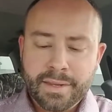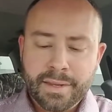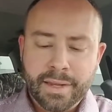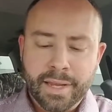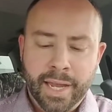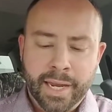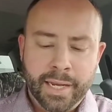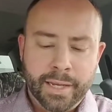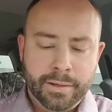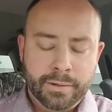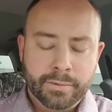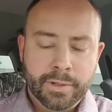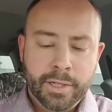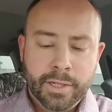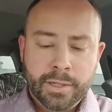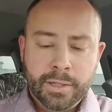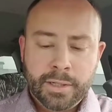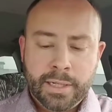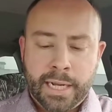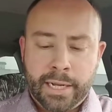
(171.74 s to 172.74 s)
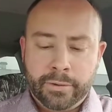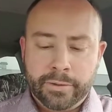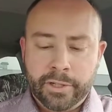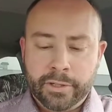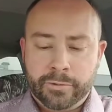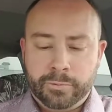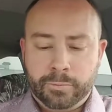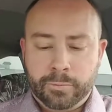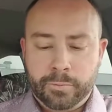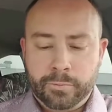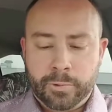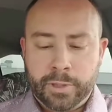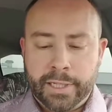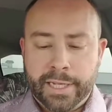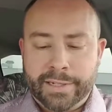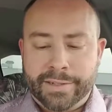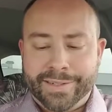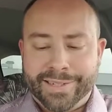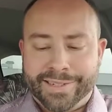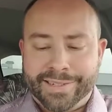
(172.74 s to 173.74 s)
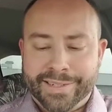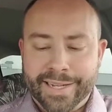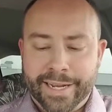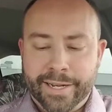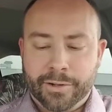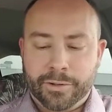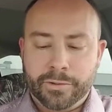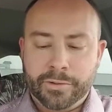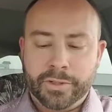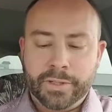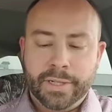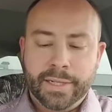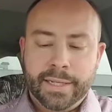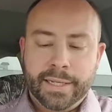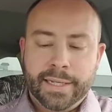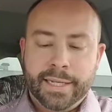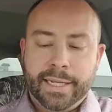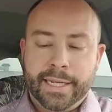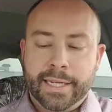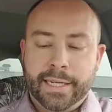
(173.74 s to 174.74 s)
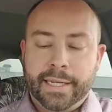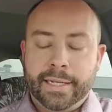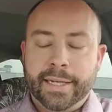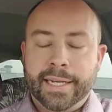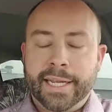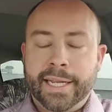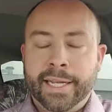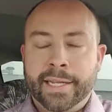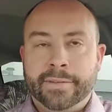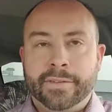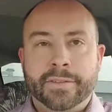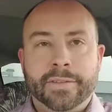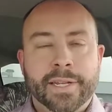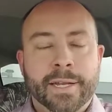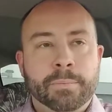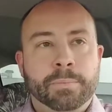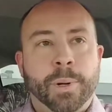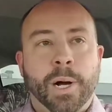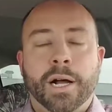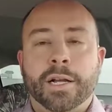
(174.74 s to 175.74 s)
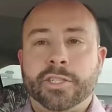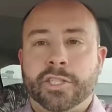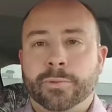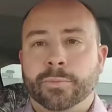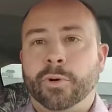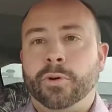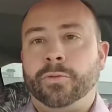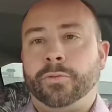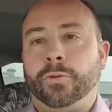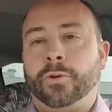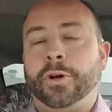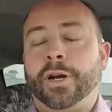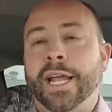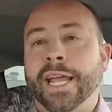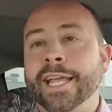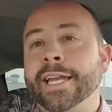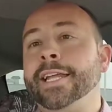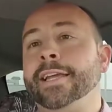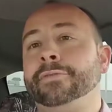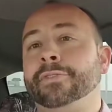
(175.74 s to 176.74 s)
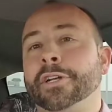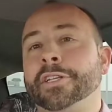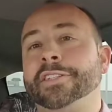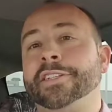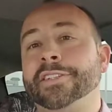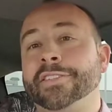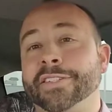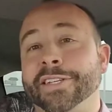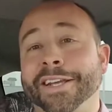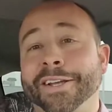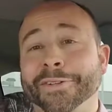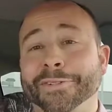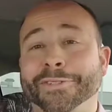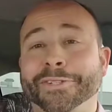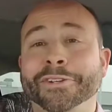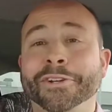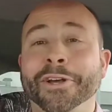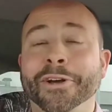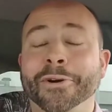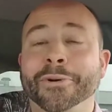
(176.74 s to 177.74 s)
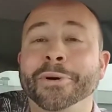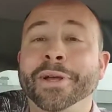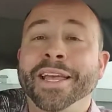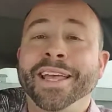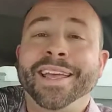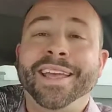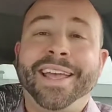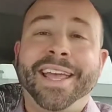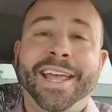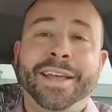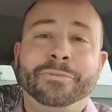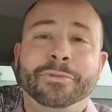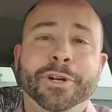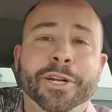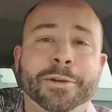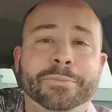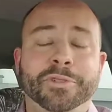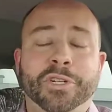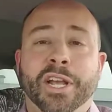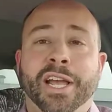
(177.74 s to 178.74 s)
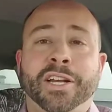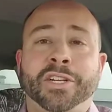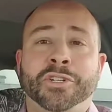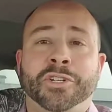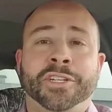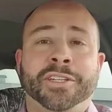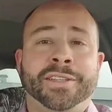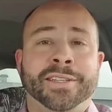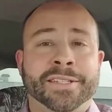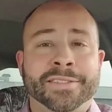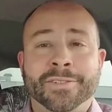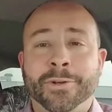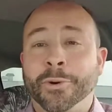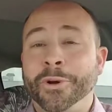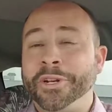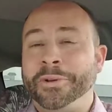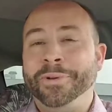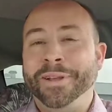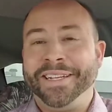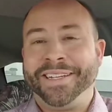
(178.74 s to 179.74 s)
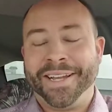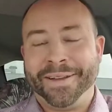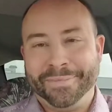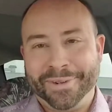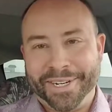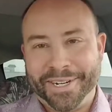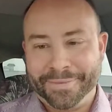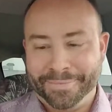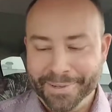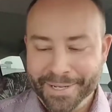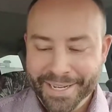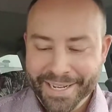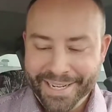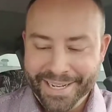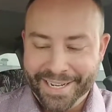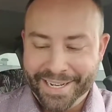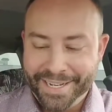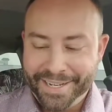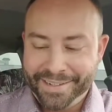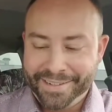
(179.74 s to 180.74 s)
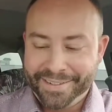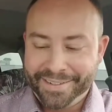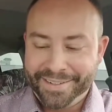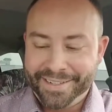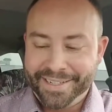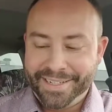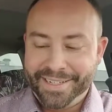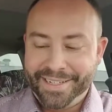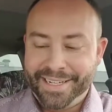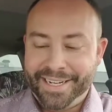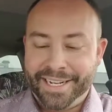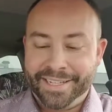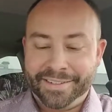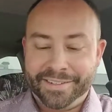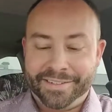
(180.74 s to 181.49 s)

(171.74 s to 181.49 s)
And how this relates to sales, it's impossible for any of us in sales to know every objection that's going to be coming up in the